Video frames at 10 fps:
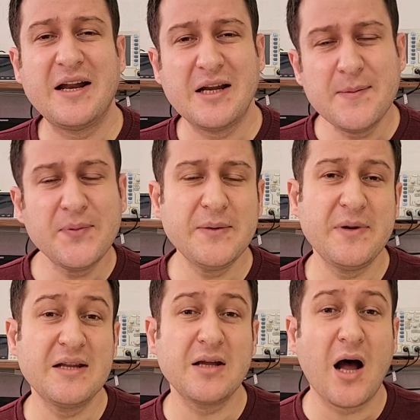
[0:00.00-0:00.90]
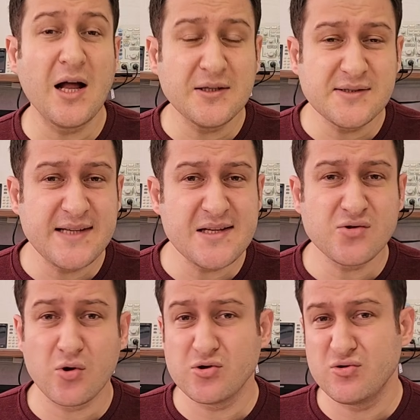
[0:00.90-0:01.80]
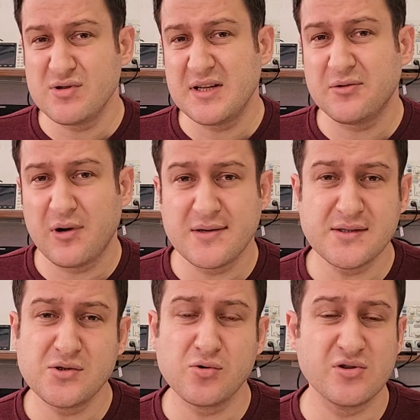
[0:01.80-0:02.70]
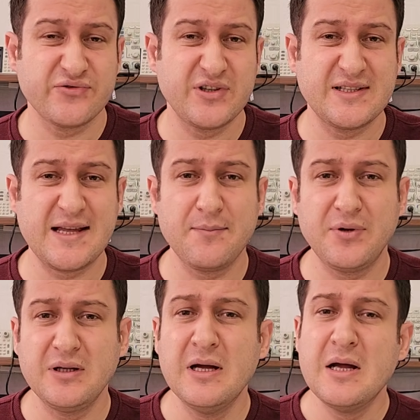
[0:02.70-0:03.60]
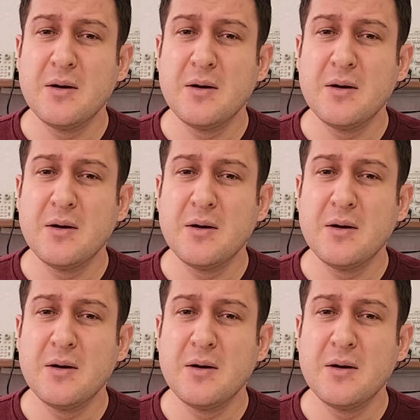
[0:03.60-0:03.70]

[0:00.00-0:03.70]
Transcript: implement other sensors using transistors, for example,